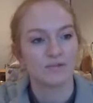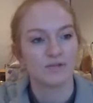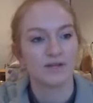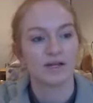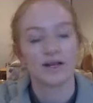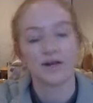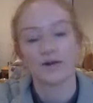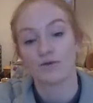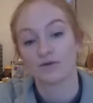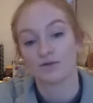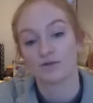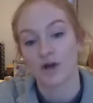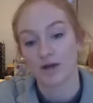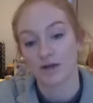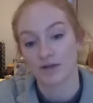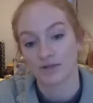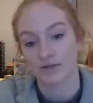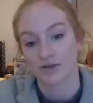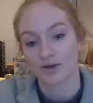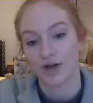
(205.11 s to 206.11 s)
clinical
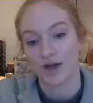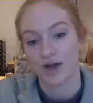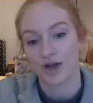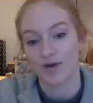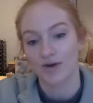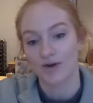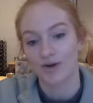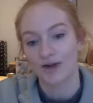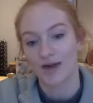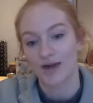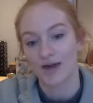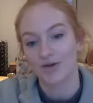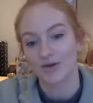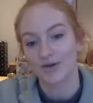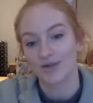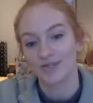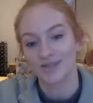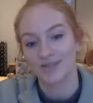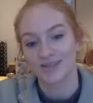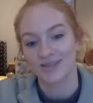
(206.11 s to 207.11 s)
trials that are going on now
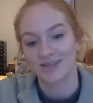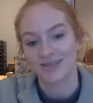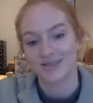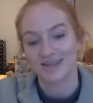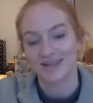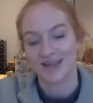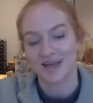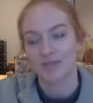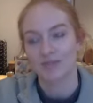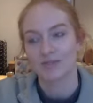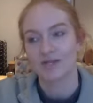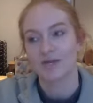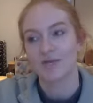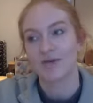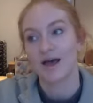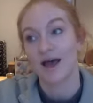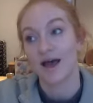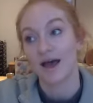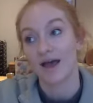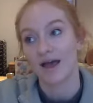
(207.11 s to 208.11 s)
using things like
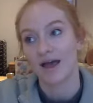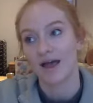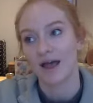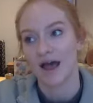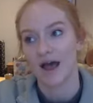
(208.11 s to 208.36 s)
MDMA,